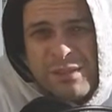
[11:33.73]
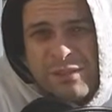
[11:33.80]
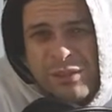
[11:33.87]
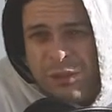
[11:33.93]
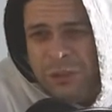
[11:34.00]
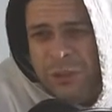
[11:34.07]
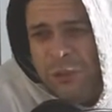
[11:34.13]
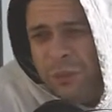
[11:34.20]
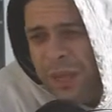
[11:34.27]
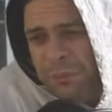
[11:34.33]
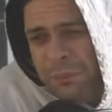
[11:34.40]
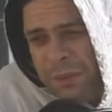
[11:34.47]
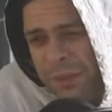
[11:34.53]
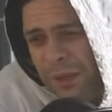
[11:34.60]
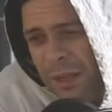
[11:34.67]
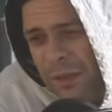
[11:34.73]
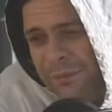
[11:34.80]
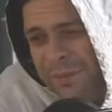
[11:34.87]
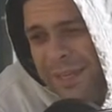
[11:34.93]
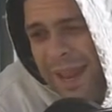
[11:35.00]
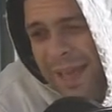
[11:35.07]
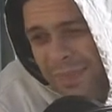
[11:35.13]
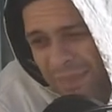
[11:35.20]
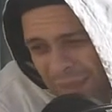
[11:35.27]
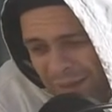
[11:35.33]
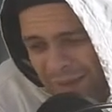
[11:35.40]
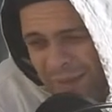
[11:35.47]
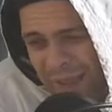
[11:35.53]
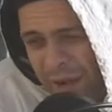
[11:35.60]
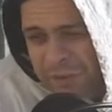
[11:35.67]
You ain't putting up
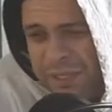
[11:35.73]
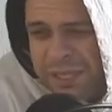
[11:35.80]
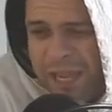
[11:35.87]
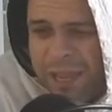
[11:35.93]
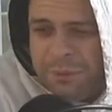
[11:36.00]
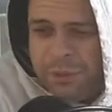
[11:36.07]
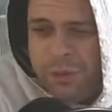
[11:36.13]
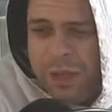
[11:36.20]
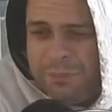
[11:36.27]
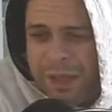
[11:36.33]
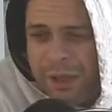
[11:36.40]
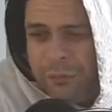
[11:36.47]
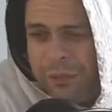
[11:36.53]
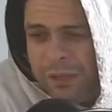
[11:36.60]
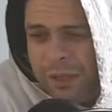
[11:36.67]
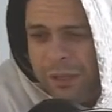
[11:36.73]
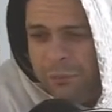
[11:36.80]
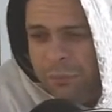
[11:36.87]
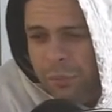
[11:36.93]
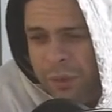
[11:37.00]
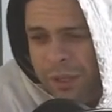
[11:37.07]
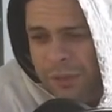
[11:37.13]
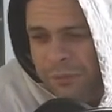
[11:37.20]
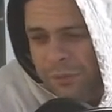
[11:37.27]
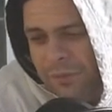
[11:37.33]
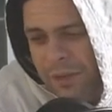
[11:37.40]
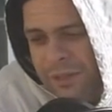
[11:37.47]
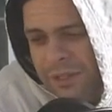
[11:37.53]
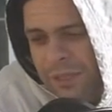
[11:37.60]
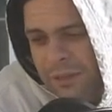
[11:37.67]
nothing. Every time you come out with a good point,
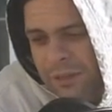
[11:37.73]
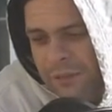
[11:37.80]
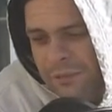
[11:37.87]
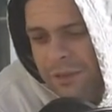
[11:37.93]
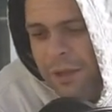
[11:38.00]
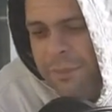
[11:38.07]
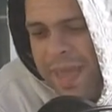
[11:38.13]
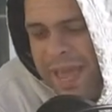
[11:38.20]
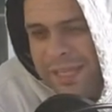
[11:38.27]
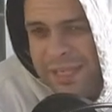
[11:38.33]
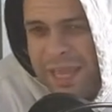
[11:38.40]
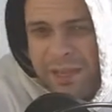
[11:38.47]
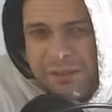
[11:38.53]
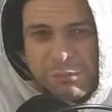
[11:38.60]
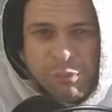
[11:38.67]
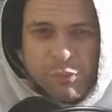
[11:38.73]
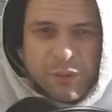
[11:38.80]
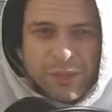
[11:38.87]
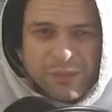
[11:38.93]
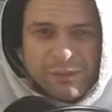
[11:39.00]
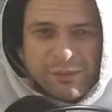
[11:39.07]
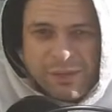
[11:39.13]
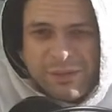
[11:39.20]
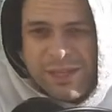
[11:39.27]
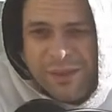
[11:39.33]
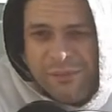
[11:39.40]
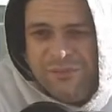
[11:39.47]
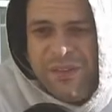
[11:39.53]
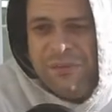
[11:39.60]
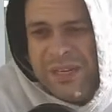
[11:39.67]
there's a dumbass counterpoint. There's
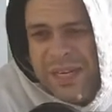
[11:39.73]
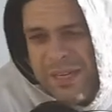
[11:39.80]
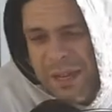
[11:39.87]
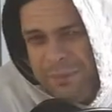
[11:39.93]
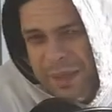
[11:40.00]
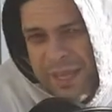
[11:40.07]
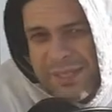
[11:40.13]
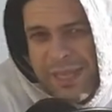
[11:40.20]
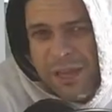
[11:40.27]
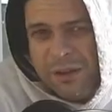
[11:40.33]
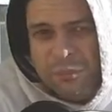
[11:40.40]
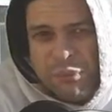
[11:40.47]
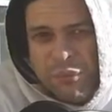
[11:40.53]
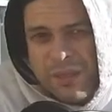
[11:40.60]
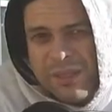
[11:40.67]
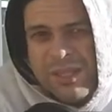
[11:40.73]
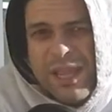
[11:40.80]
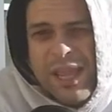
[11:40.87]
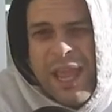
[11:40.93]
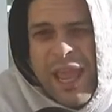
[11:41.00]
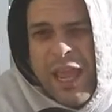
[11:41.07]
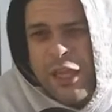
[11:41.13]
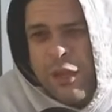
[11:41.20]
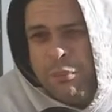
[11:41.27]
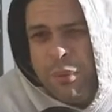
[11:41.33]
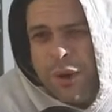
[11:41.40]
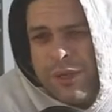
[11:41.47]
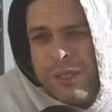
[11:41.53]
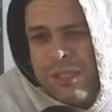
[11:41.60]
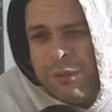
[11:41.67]
like 50 dumbass counterpoints, and your
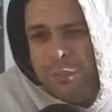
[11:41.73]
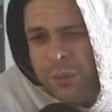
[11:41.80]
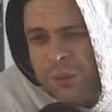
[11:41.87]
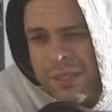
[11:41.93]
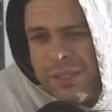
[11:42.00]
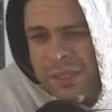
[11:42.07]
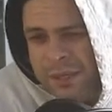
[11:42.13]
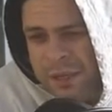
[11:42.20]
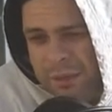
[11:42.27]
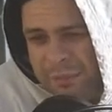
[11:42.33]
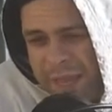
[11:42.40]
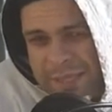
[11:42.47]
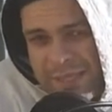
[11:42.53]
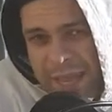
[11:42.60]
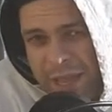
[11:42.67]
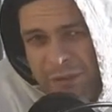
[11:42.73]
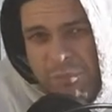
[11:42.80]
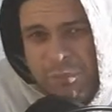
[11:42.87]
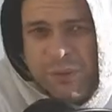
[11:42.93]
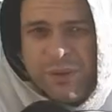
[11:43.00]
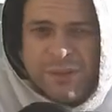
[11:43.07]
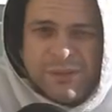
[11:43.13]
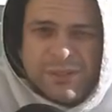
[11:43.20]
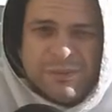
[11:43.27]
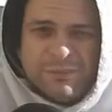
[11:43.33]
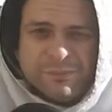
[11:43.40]
party supports the dumbass counterpoints.